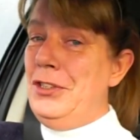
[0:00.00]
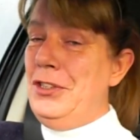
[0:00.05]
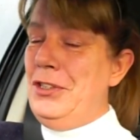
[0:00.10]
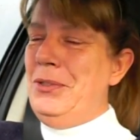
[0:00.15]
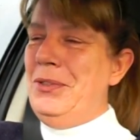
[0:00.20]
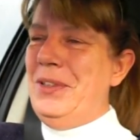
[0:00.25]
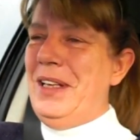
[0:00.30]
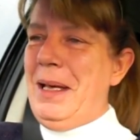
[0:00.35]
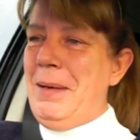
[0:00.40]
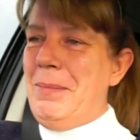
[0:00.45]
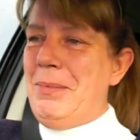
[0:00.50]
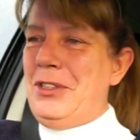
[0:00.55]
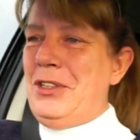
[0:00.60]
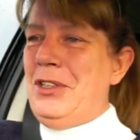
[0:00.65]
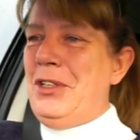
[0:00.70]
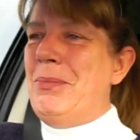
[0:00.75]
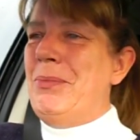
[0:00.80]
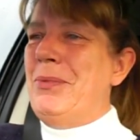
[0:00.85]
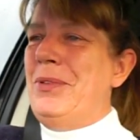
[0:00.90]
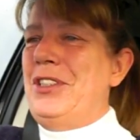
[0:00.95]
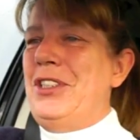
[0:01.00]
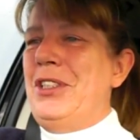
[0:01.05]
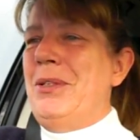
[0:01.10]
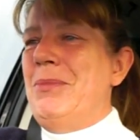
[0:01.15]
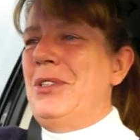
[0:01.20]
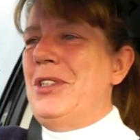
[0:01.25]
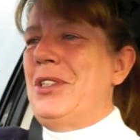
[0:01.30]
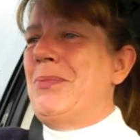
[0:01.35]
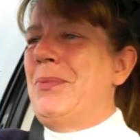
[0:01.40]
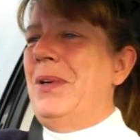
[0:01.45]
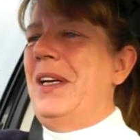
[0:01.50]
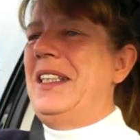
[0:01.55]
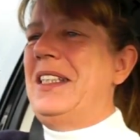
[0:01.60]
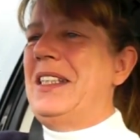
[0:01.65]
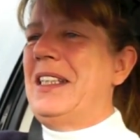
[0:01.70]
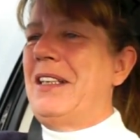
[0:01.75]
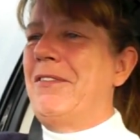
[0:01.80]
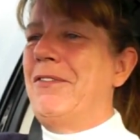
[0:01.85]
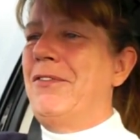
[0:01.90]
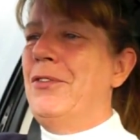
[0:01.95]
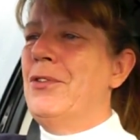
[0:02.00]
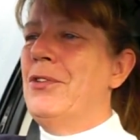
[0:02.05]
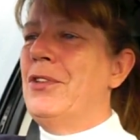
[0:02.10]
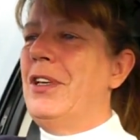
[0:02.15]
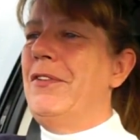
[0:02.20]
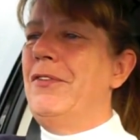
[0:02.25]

a new laptop, which I'm just waiting for. I